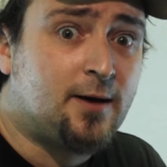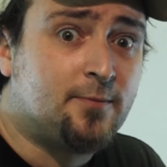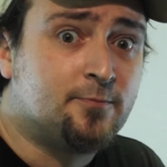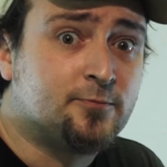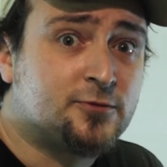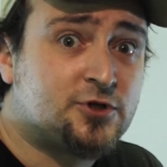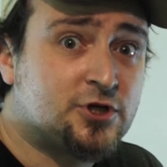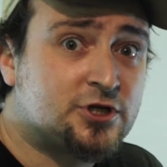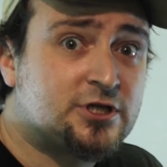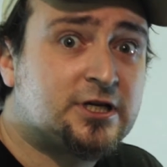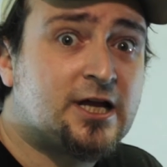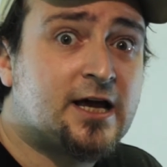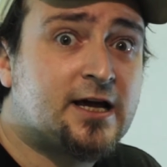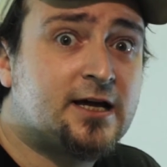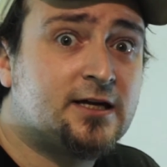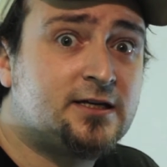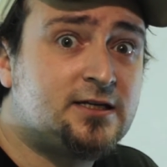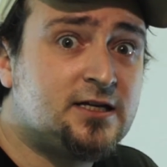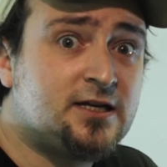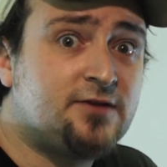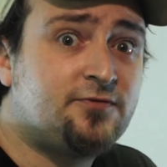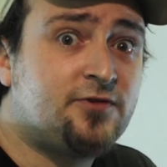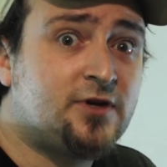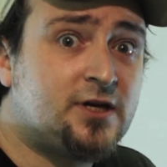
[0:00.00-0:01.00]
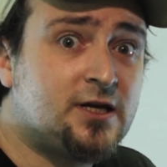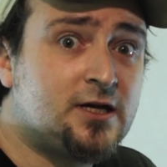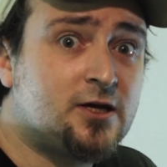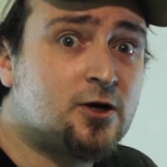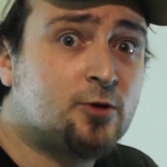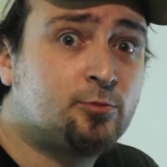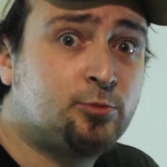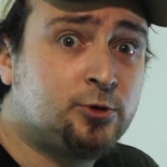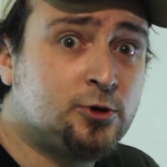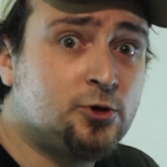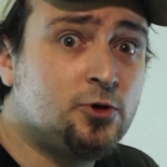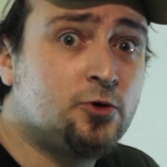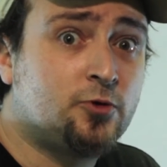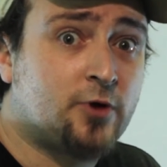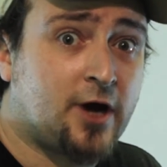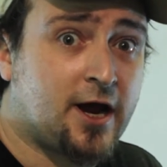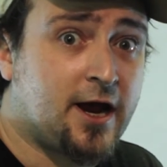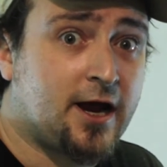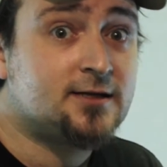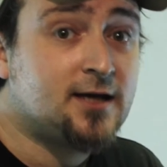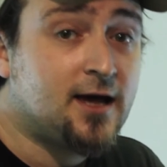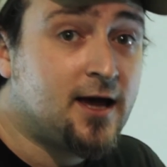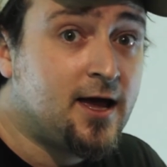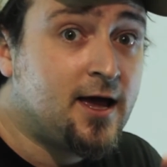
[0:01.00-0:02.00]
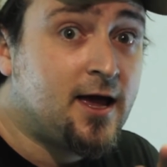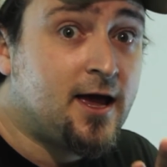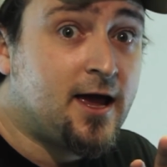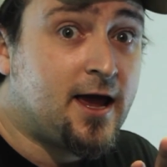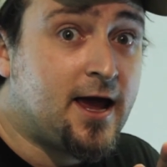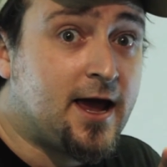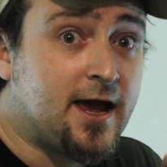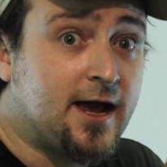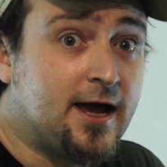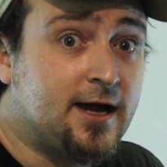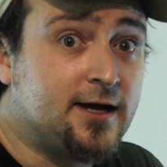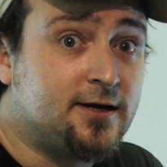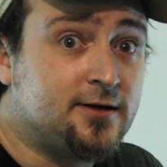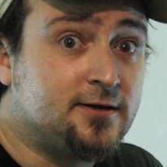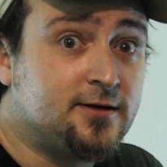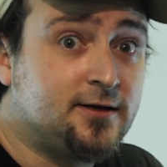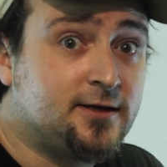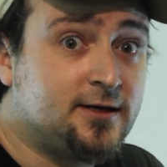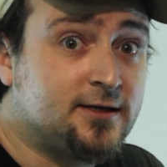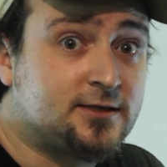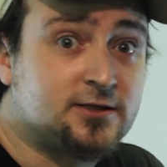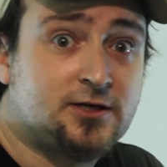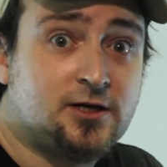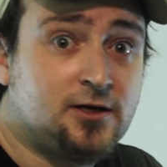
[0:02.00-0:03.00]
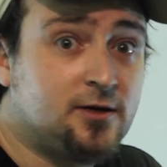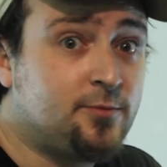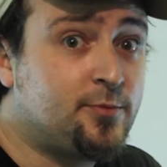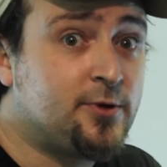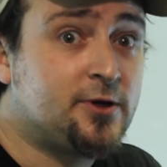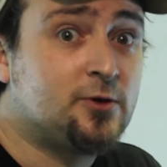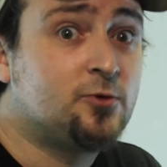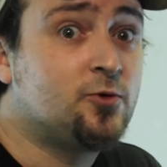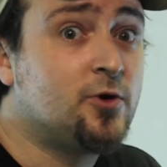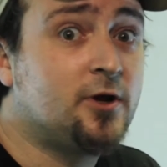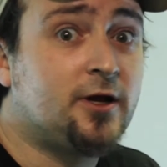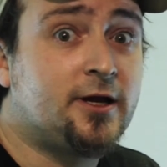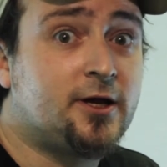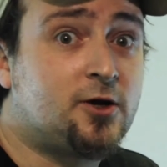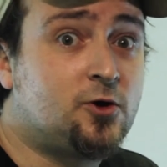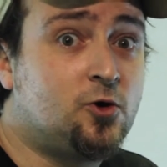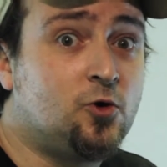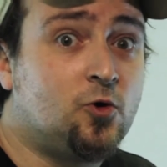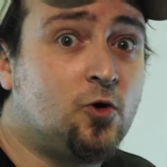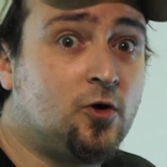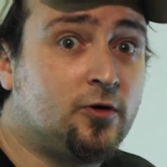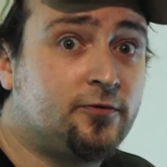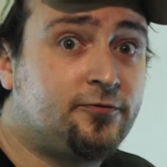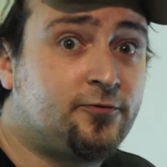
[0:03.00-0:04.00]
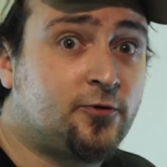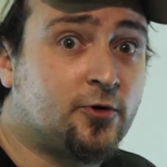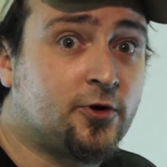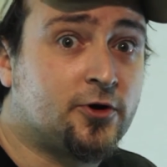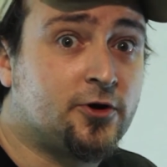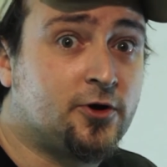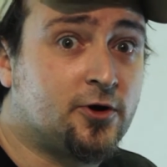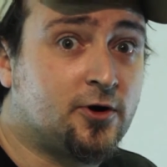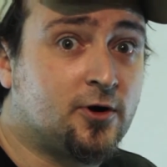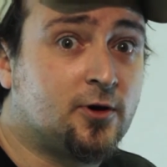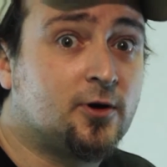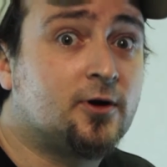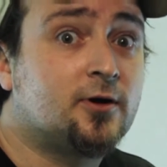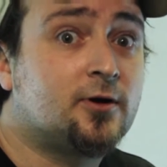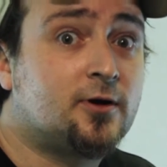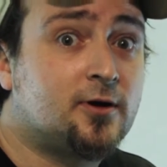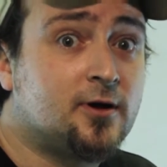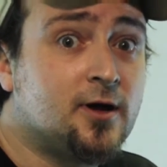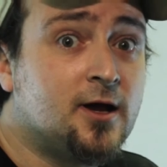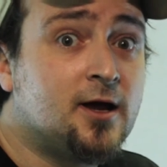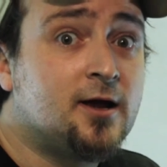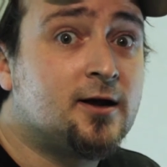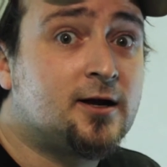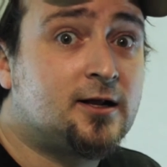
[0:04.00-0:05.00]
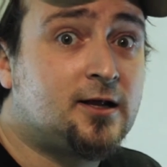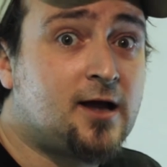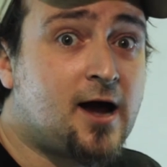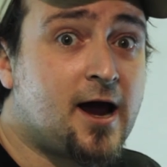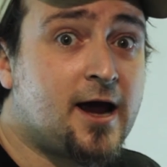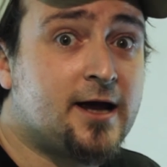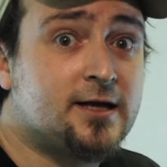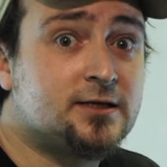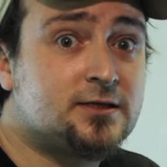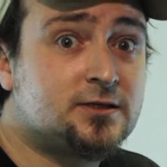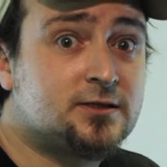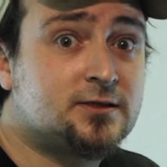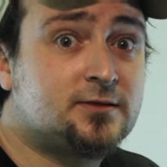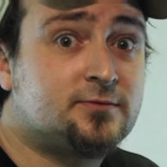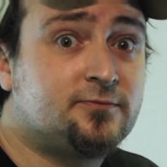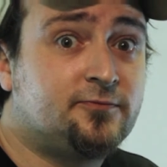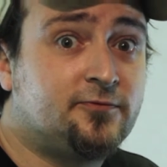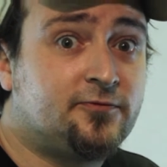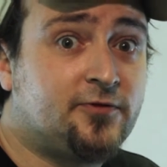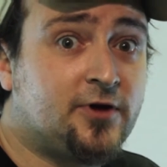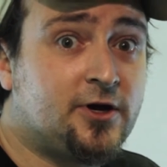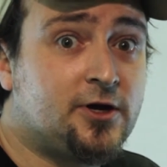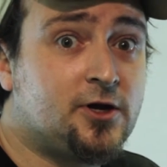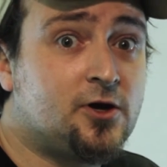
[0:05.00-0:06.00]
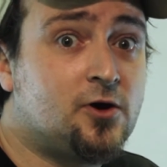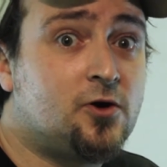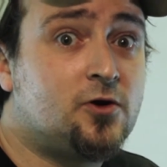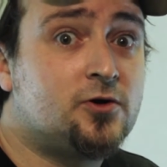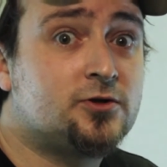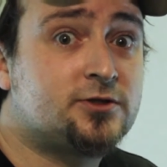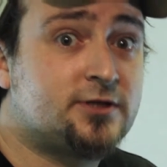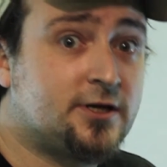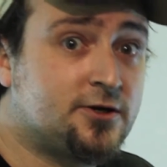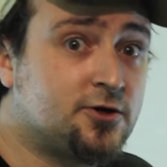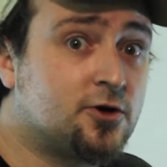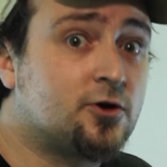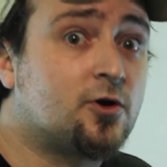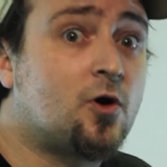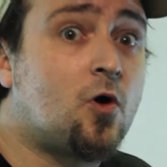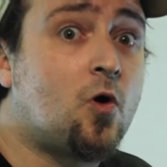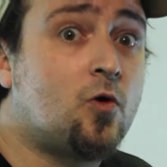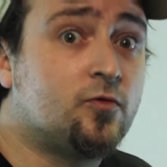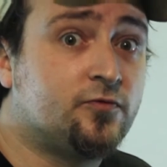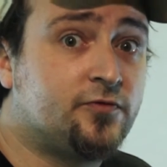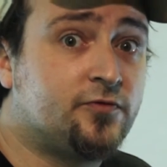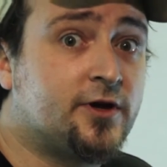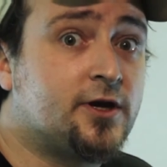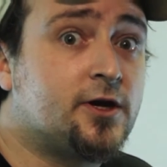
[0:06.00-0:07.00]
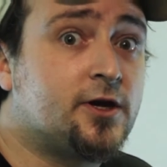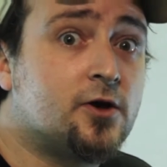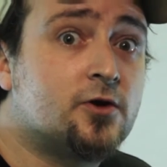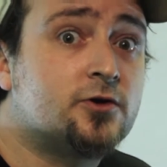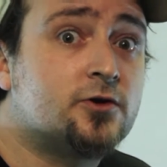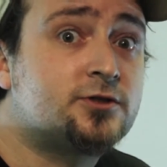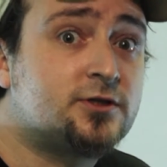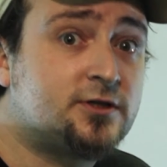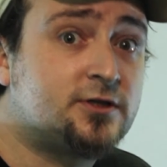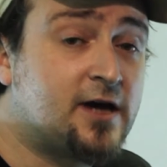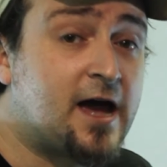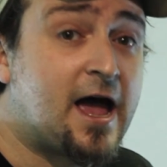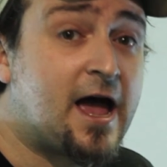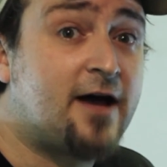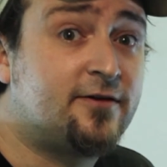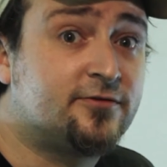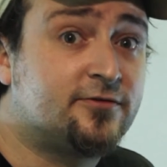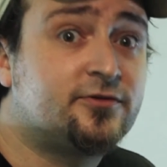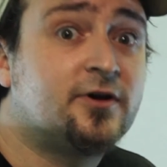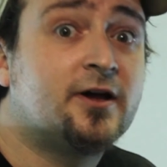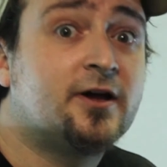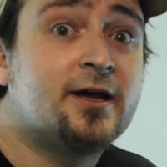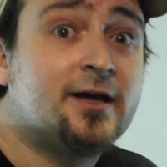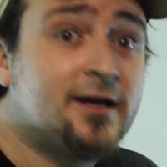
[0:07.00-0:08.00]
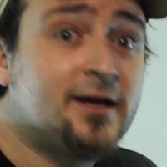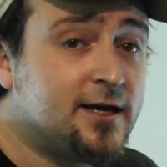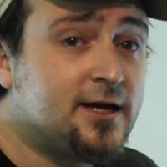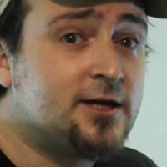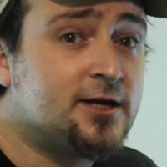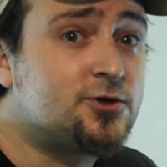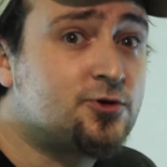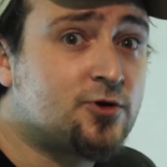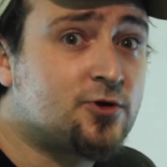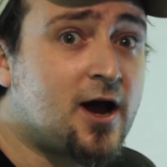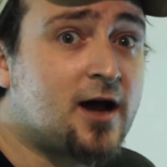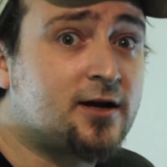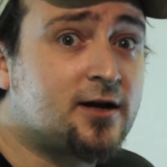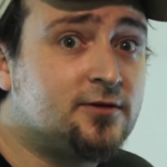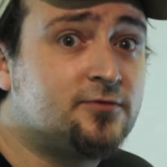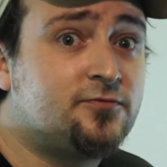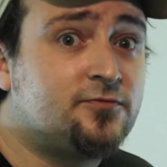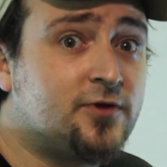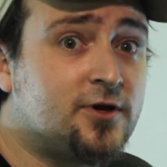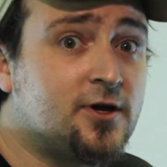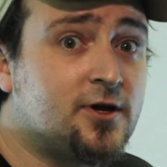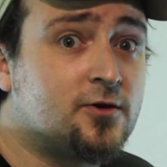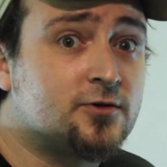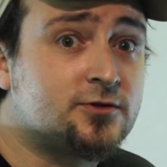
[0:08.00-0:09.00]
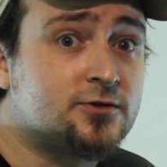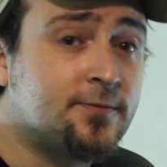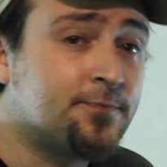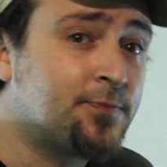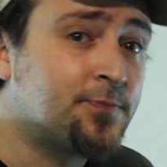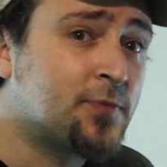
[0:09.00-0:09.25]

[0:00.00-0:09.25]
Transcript: just like a DVD or Blu-ray, and it's going to be really cool for your clients' videos and your own videos to have interactive videos.